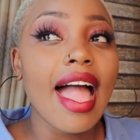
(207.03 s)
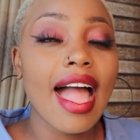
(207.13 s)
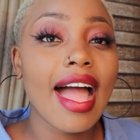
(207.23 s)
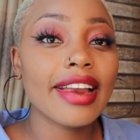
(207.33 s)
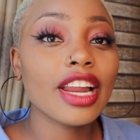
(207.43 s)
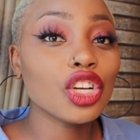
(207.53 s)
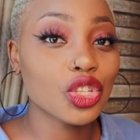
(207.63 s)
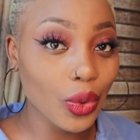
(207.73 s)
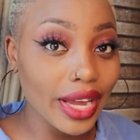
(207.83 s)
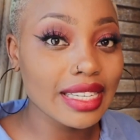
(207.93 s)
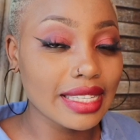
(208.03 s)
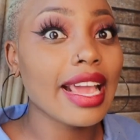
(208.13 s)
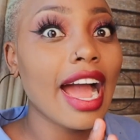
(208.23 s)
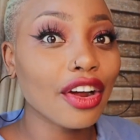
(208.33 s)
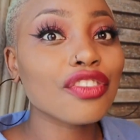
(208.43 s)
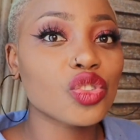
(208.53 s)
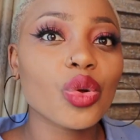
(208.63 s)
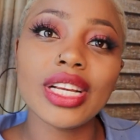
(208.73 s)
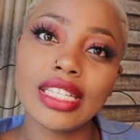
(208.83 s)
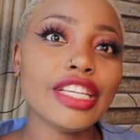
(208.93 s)
and a 20 out of
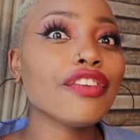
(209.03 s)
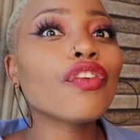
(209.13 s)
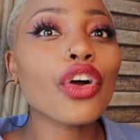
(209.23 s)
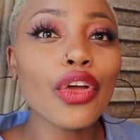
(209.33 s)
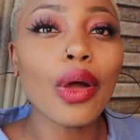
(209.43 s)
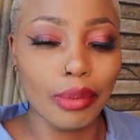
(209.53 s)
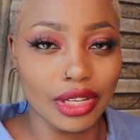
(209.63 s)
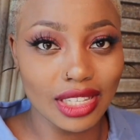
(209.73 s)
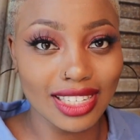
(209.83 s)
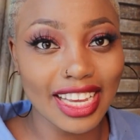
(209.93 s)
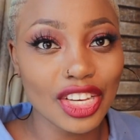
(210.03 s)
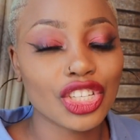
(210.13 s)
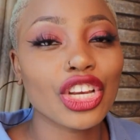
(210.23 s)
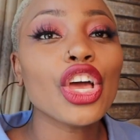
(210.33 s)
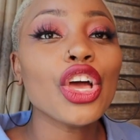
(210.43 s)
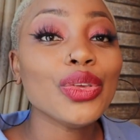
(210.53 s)
20 for your presentation,